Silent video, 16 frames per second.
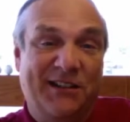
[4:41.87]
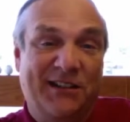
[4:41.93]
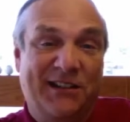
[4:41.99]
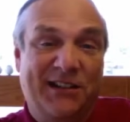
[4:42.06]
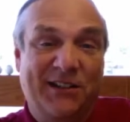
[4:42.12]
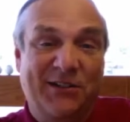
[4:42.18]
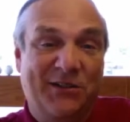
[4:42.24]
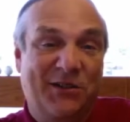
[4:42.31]

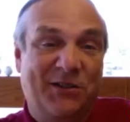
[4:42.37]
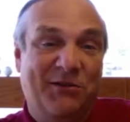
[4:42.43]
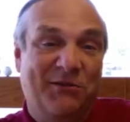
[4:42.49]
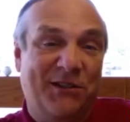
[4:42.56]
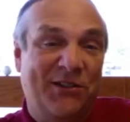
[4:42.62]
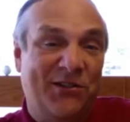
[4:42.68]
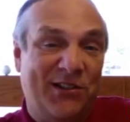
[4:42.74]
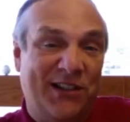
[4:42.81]
tend to
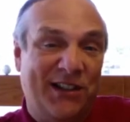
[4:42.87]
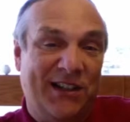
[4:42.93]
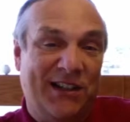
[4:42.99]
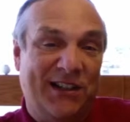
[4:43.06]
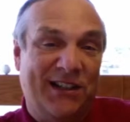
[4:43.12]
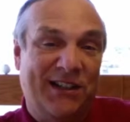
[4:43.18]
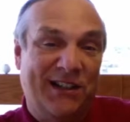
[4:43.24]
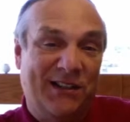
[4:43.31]

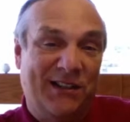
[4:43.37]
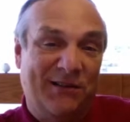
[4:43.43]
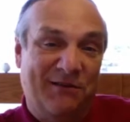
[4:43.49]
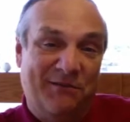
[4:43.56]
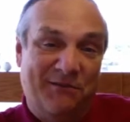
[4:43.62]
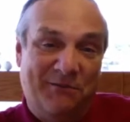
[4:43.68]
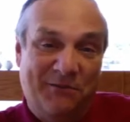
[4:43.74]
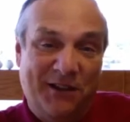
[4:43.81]
originate
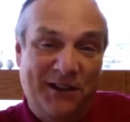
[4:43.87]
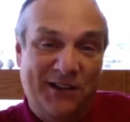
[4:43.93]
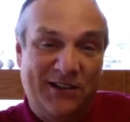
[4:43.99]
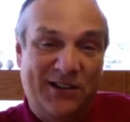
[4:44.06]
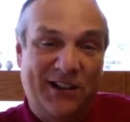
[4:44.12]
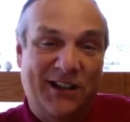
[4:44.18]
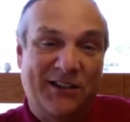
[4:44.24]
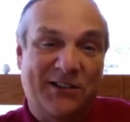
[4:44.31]
in West
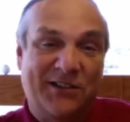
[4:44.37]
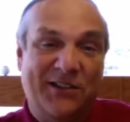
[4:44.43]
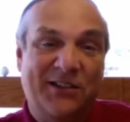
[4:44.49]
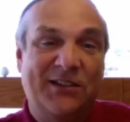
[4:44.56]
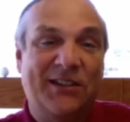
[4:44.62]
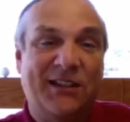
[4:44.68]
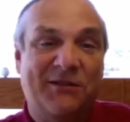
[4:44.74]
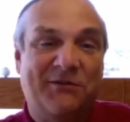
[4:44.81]

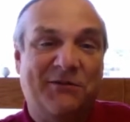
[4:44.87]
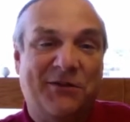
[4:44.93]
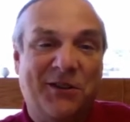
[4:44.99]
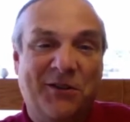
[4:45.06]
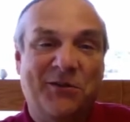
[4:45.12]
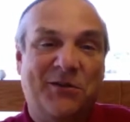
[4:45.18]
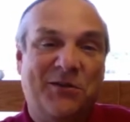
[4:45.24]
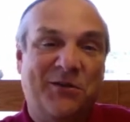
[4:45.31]
Texas and
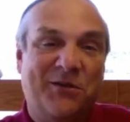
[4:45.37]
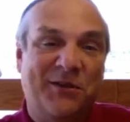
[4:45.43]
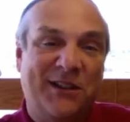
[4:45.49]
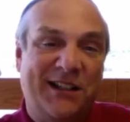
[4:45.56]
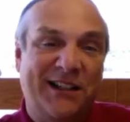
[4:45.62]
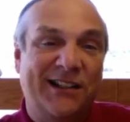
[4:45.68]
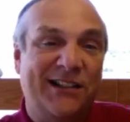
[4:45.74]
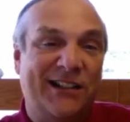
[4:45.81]
flow
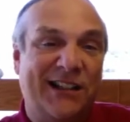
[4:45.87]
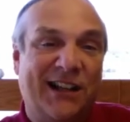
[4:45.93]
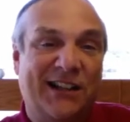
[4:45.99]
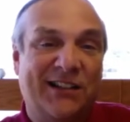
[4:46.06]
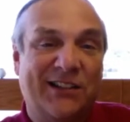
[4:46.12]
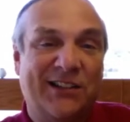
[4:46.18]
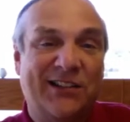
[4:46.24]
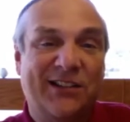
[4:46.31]
toward East
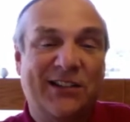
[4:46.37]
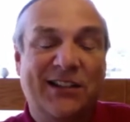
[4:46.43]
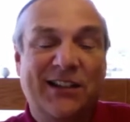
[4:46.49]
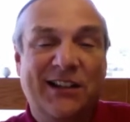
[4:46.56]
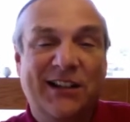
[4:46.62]
Texas.